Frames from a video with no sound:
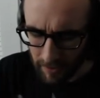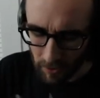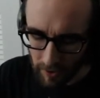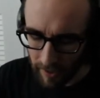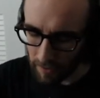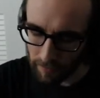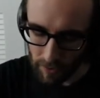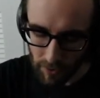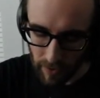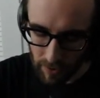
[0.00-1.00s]
look at our
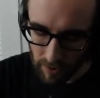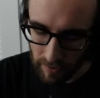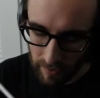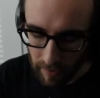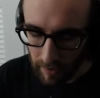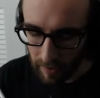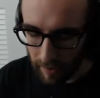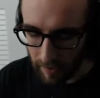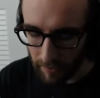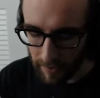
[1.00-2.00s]
first equation,
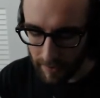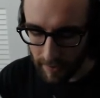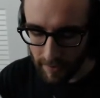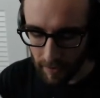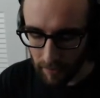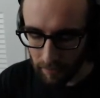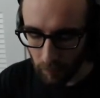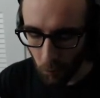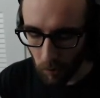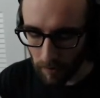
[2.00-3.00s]
and let's isolate
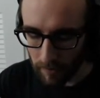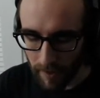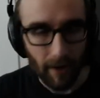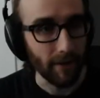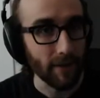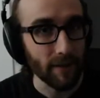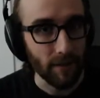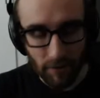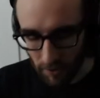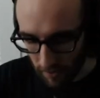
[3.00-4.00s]
for x
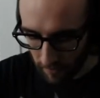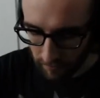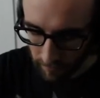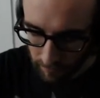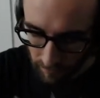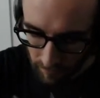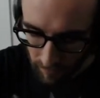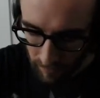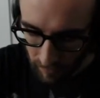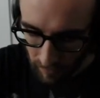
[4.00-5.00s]
to start off.
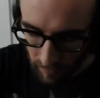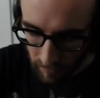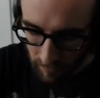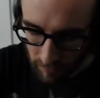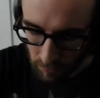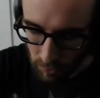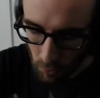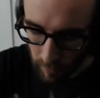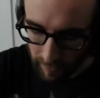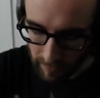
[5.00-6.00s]
So
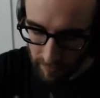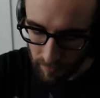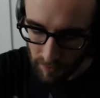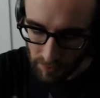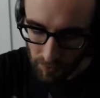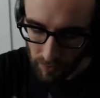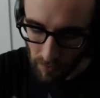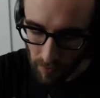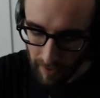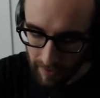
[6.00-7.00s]
2x plus
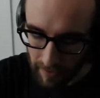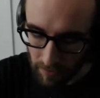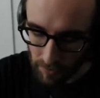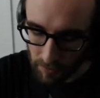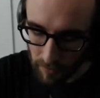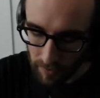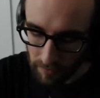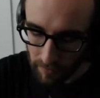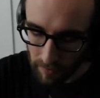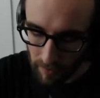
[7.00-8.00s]
3y equals
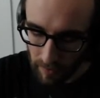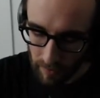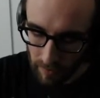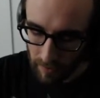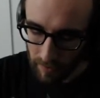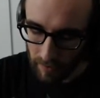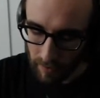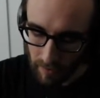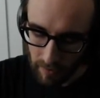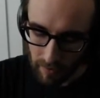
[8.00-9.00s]
12.
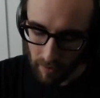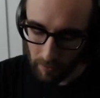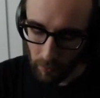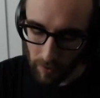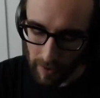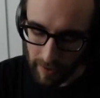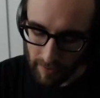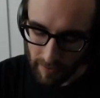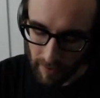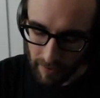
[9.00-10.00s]
If we want to
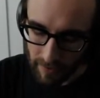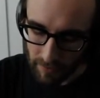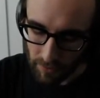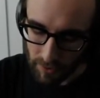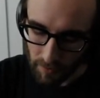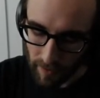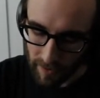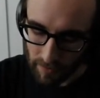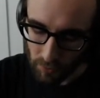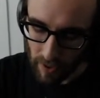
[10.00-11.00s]
isolate x, we'll start by
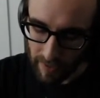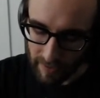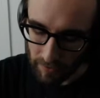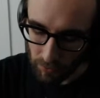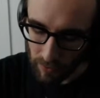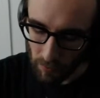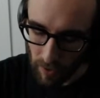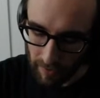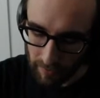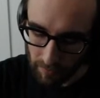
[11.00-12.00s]
subtracting
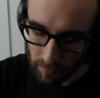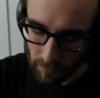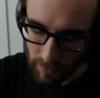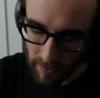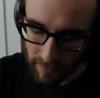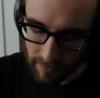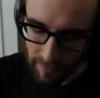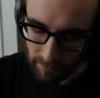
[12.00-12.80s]
3y from both sides.